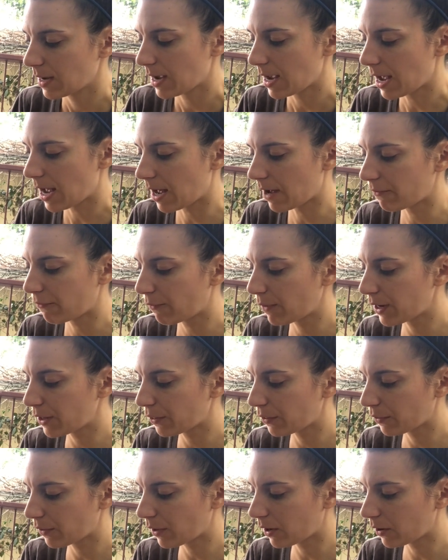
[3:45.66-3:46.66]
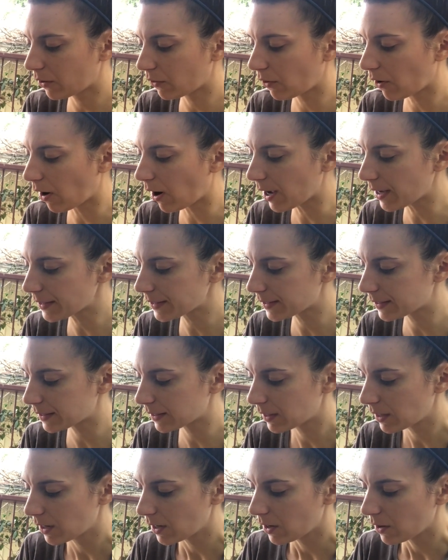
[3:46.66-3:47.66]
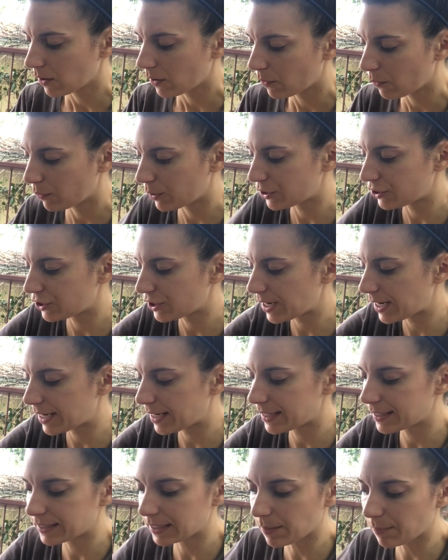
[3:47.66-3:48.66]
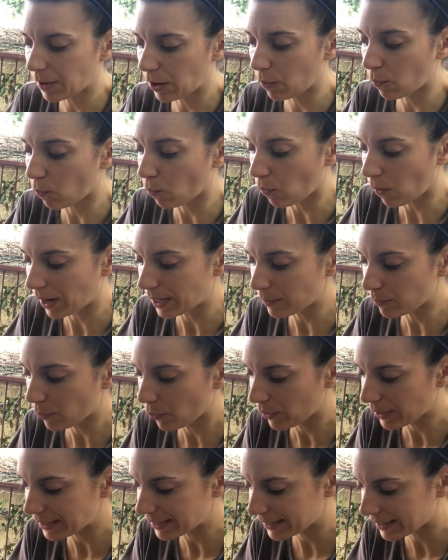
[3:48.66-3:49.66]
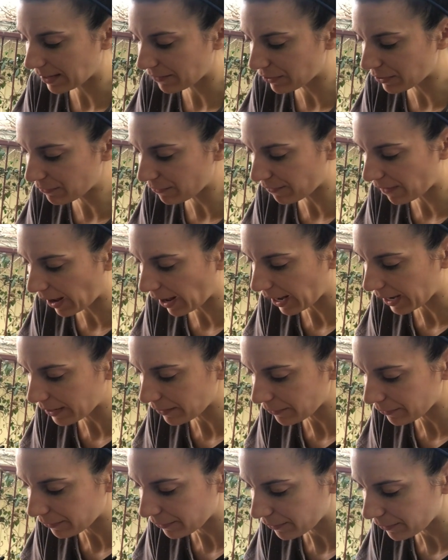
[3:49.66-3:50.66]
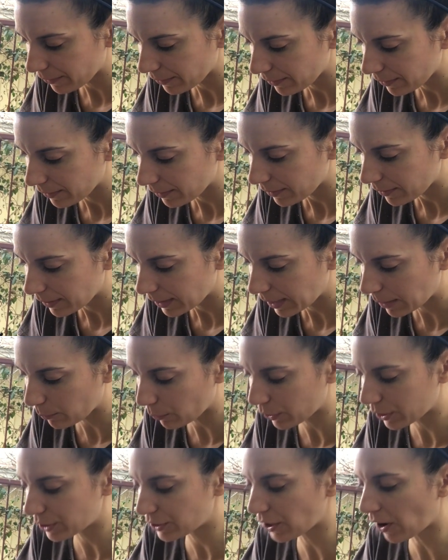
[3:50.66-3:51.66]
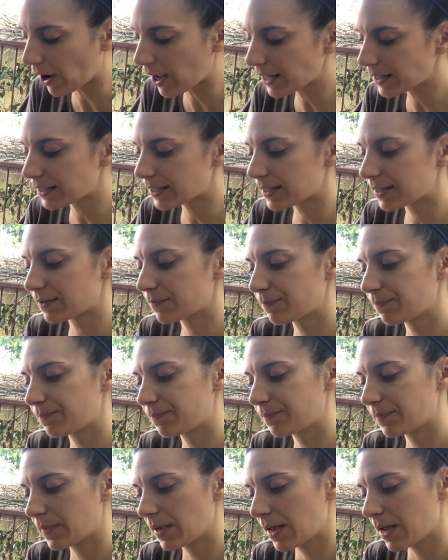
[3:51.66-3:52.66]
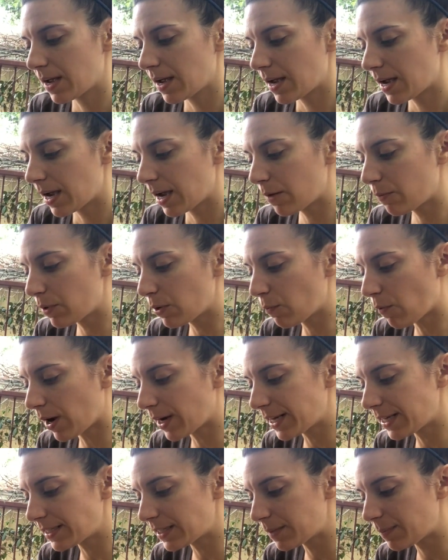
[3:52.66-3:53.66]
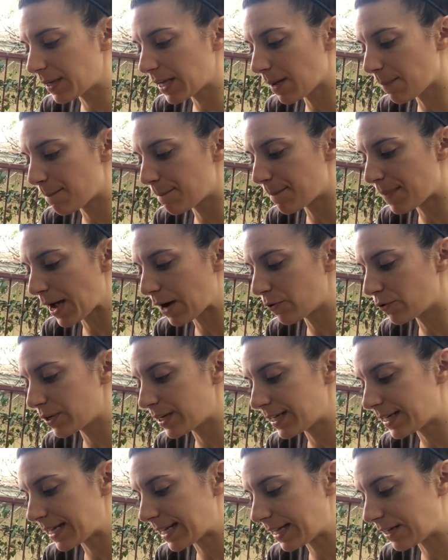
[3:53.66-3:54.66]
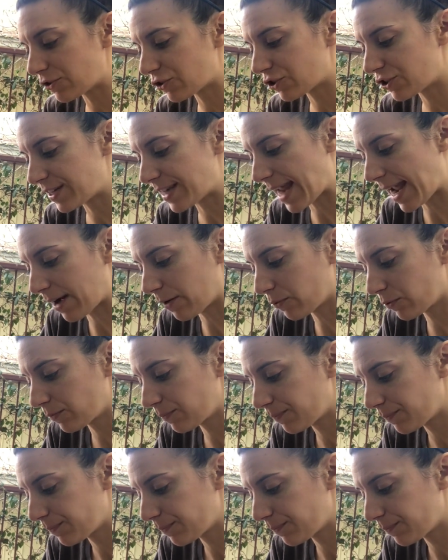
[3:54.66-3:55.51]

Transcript: halfway across, which is about 1.75, and put a dot, and we want it to be about 1 inch down.